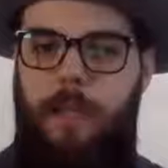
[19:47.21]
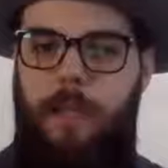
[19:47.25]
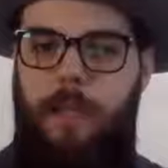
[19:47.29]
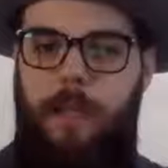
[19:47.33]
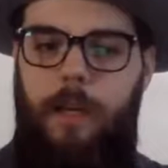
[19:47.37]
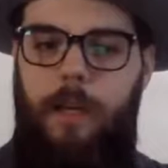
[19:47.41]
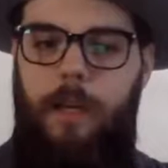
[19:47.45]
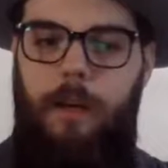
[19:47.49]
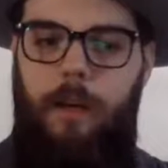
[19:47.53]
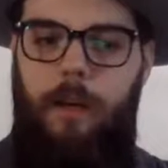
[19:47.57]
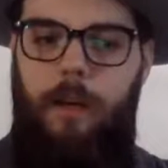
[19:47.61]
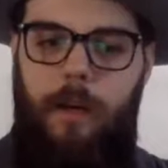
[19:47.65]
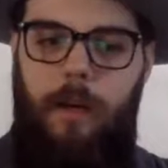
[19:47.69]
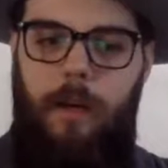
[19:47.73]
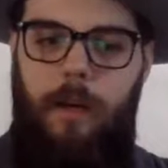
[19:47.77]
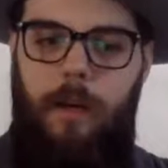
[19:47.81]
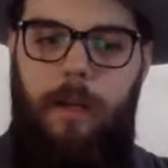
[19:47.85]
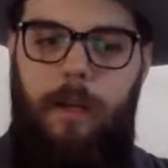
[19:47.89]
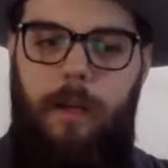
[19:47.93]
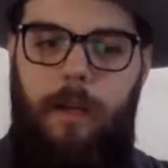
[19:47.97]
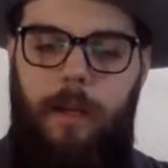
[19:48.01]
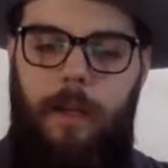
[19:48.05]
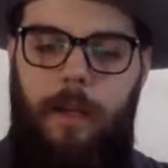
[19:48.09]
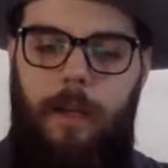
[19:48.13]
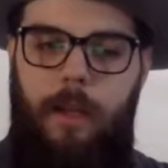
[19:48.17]
there,
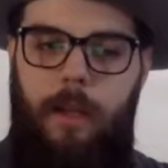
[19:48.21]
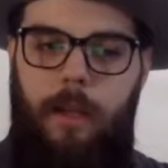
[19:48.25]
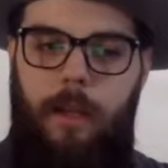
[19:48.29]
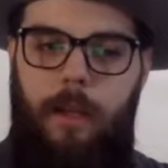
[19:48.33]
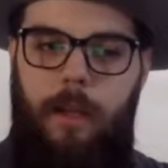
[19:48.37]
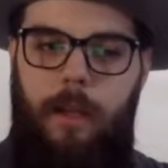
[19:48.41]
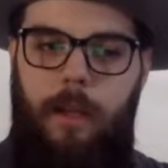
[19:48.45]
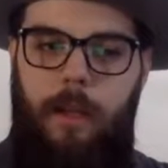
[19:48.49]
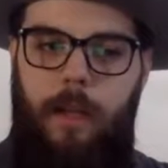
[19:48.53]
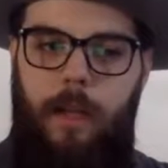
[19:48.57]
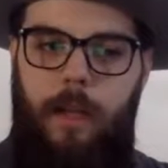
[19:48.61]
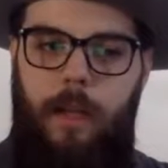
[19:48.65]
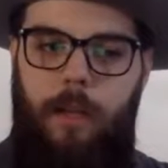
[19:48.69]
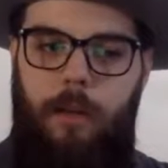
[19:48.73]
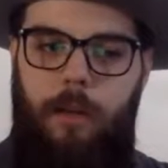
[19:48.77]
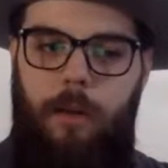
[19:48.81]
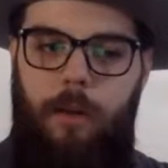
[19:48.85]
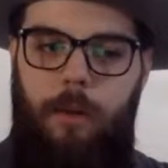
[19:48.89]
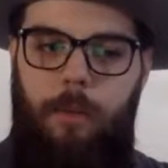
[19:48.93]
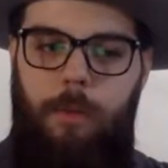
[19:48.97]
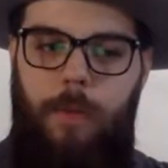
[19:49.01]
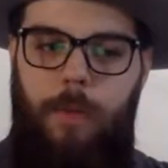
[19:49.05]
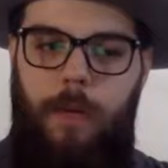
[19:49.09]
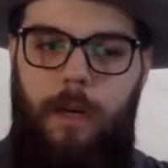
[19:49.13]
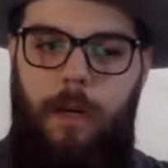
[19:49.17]
and you
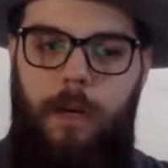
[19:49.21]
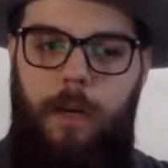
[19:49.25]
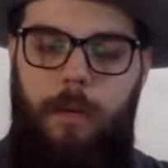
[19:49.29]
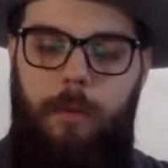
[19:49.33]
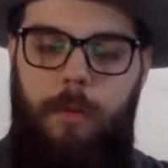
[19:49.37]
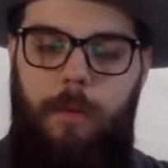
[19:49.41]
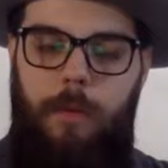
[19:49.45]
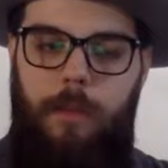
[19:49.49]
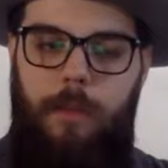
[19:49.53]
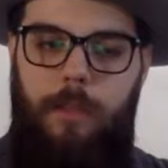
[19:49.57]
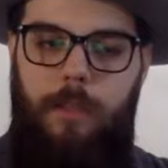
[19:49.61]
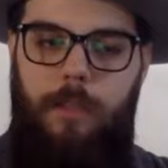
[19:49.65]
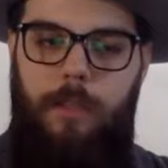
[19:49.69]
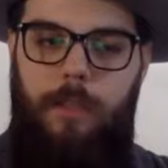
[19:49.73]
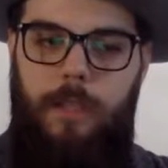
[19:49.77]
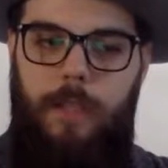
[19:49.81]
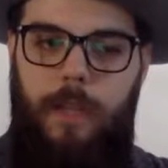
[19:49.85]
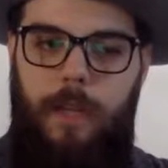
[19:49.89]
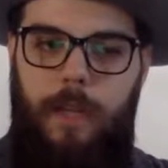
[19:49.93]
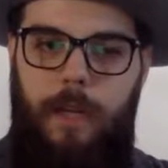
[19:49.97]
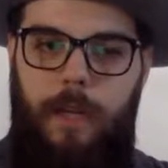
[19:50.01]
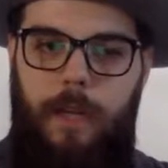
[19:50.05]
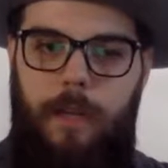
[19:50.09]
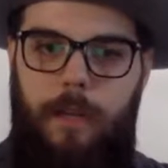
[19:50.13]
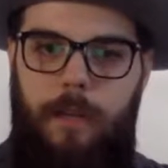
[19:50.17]
open it up and you're just
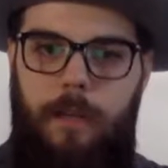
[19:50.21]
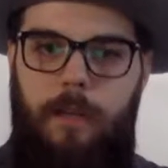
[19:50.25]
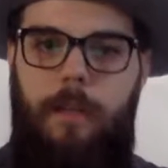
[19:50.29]
like,